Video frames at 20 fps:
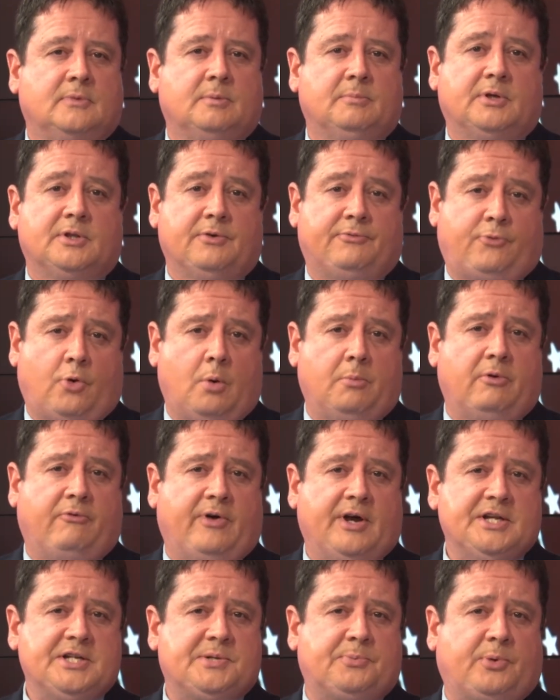But the former
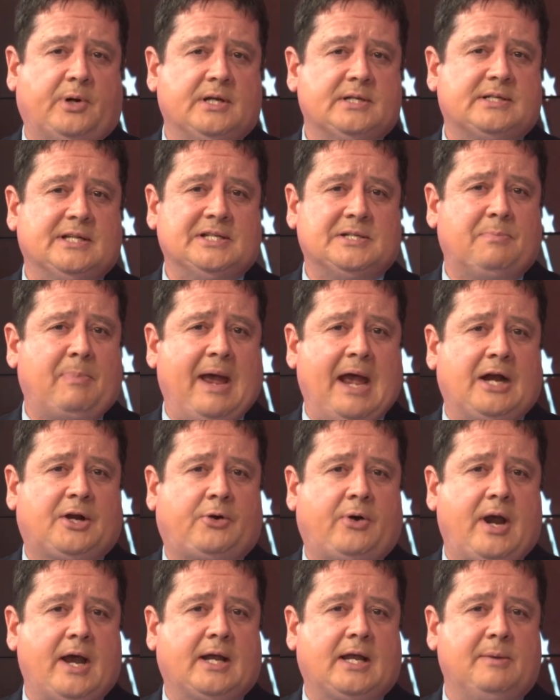vice president's
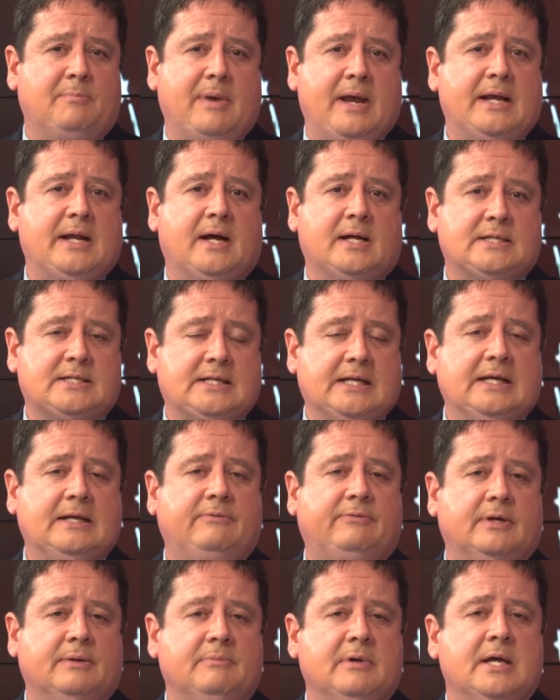backtracking may not
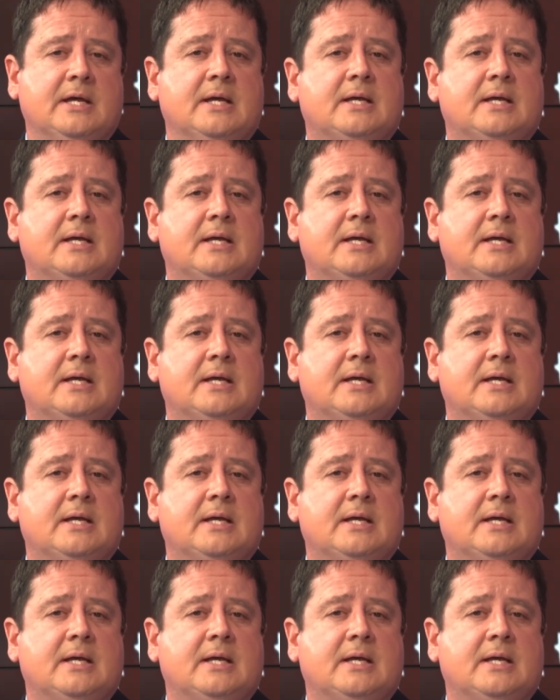save him,